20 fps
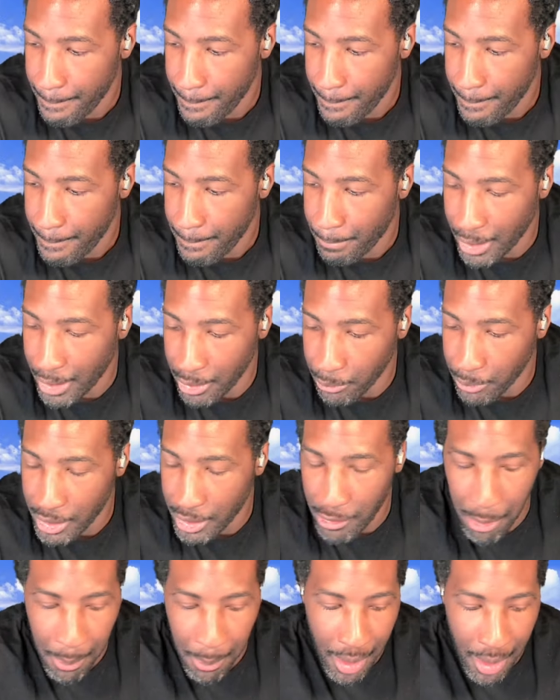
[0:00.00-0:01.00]
But
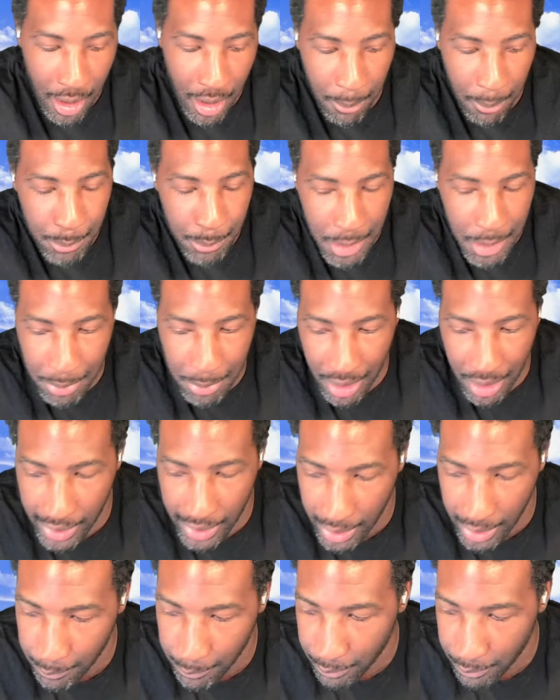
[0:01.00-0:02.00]
whenever I'm on, I'm typically on
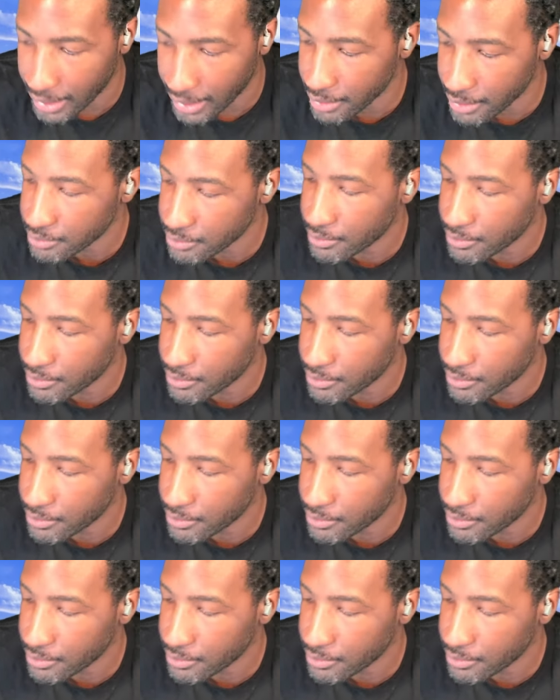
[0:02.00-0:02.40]
here for like